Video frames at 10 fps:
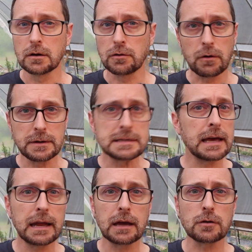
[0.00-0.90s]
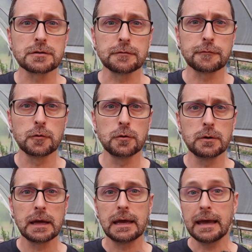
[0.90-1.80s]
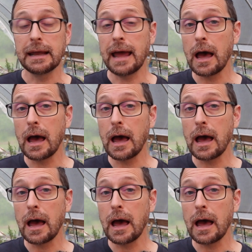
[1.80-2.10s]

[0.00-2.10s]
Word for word: growing 10 acres of food and